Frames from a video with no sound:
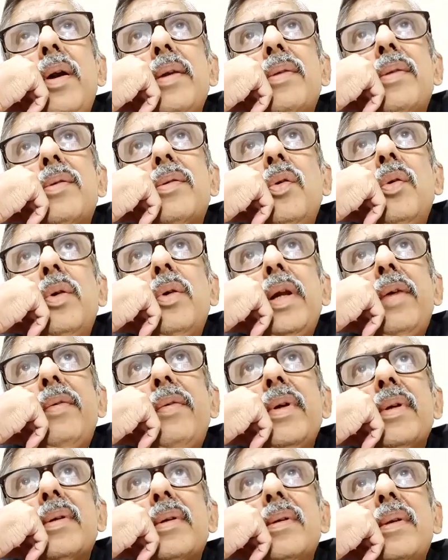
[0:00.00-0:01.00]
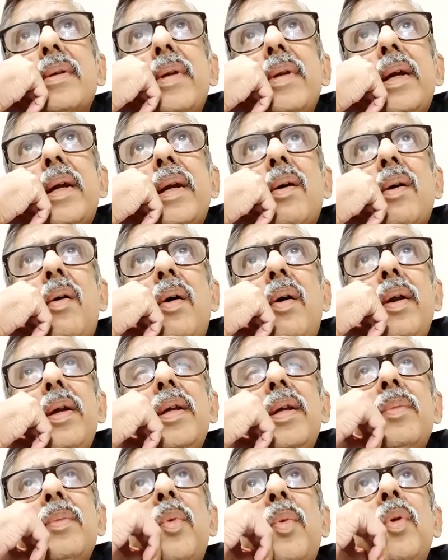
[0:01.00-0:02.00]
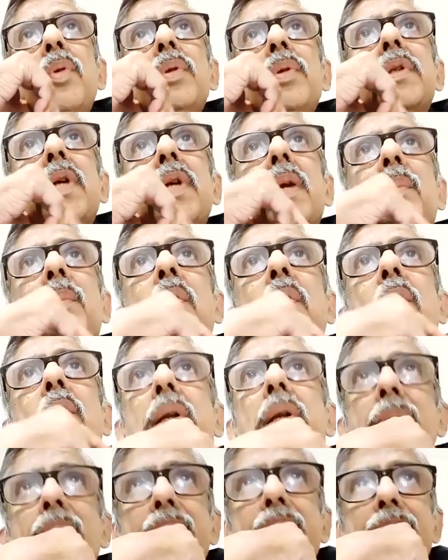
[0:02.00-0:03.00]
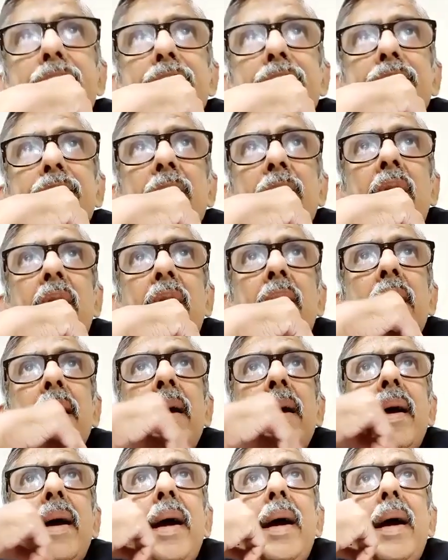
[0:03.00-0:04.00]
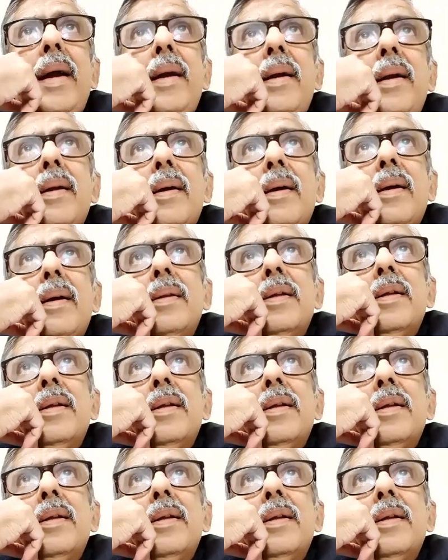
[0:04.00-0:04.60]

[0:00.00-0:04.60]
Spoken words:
is so grievous that all his bones are broken. And the